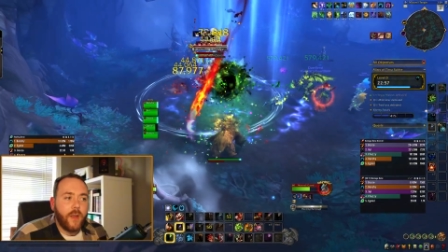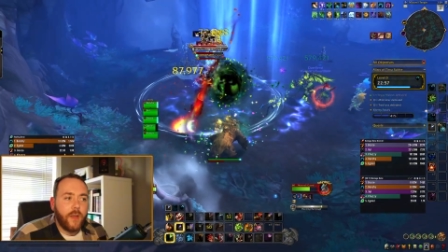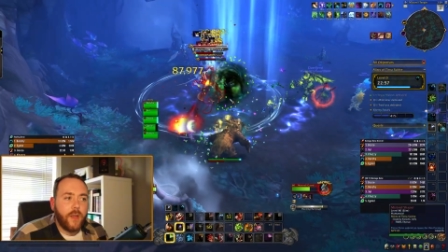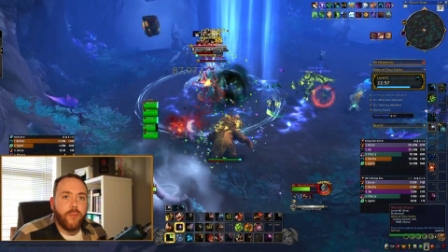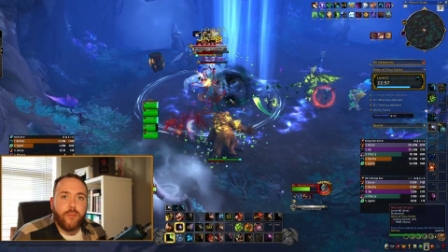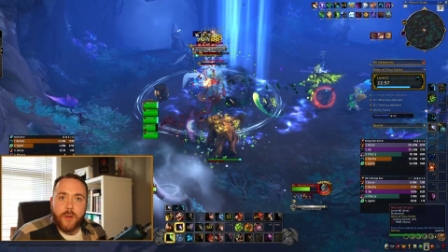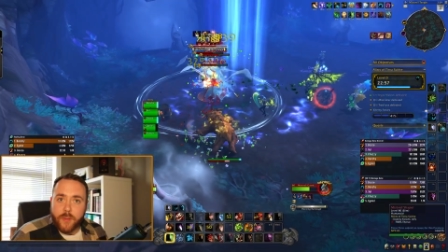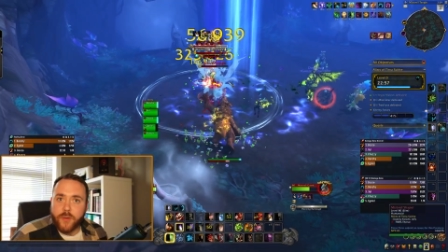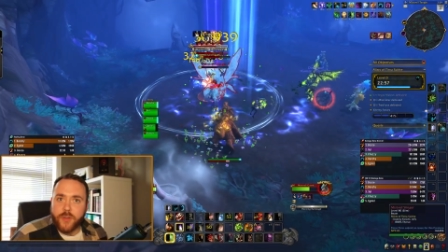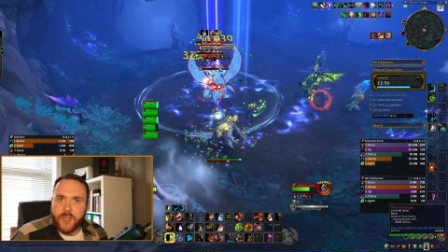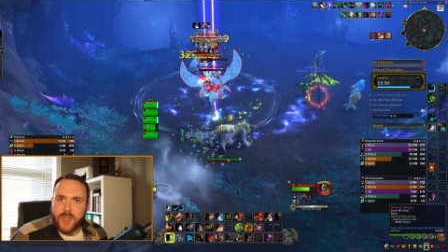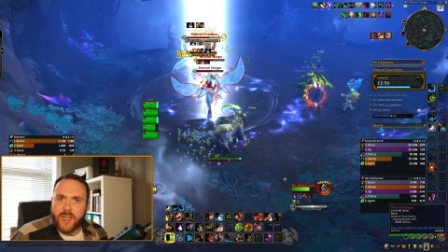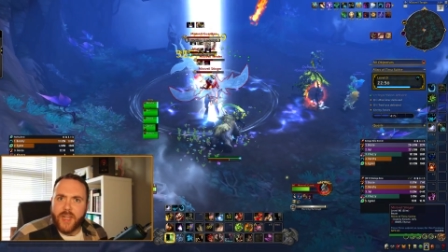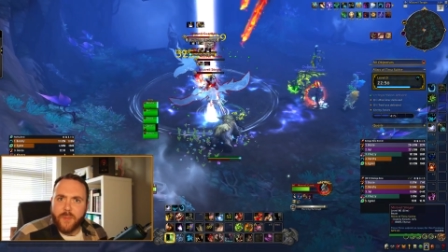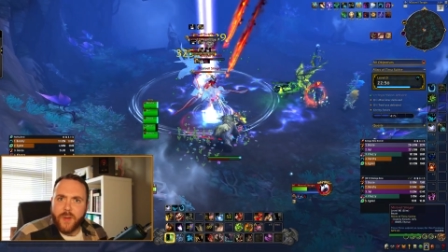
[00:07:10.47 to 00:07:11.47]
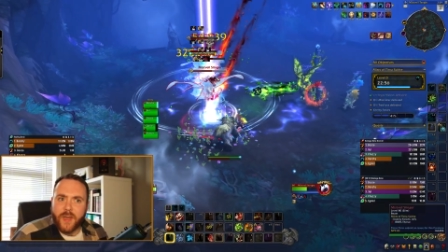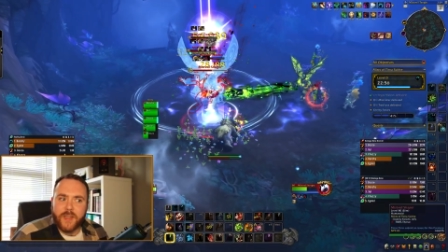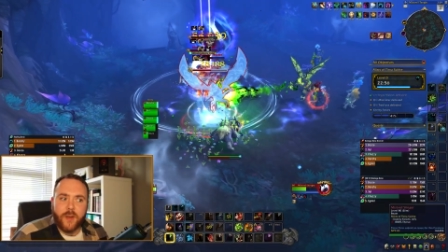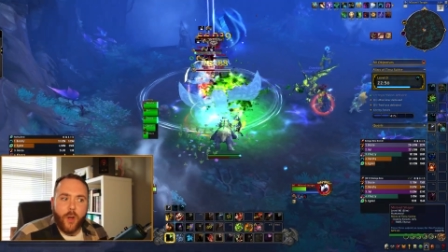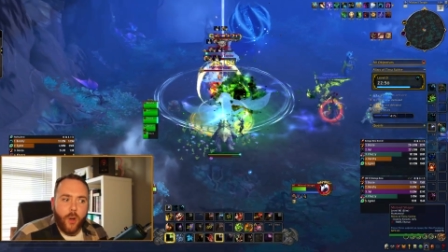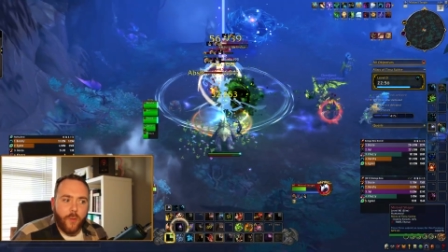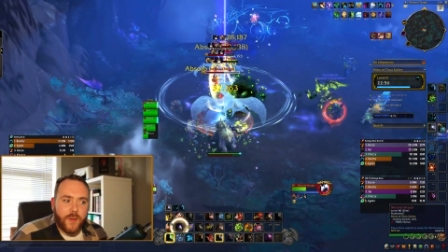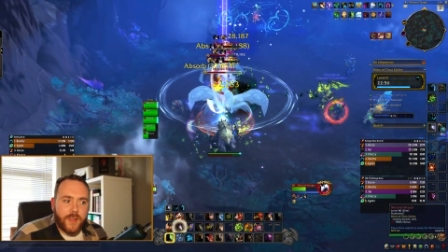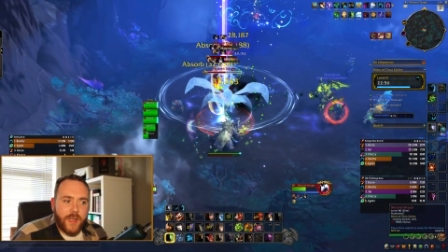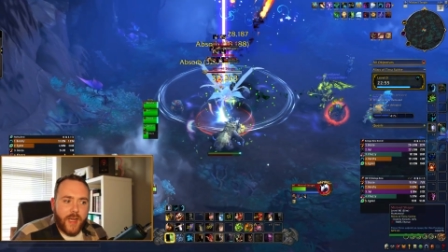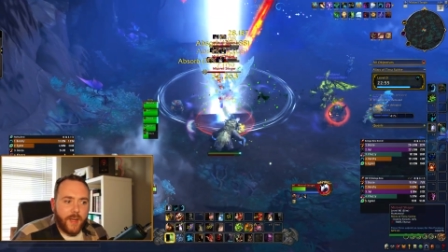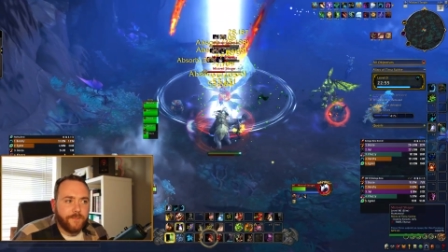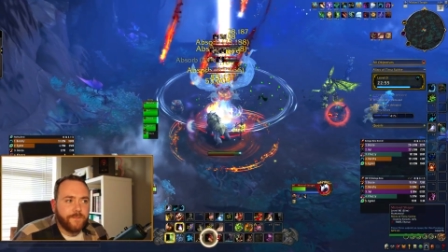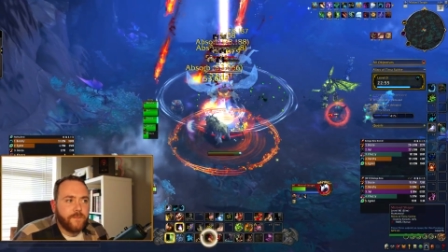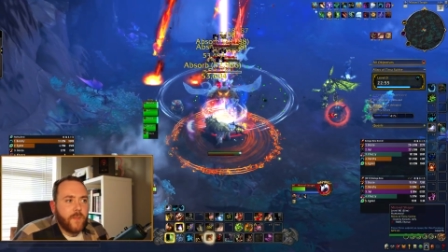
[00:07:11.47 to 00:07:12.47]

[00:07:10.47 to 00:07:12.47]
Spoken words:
you're pretty much going to get picked all the time.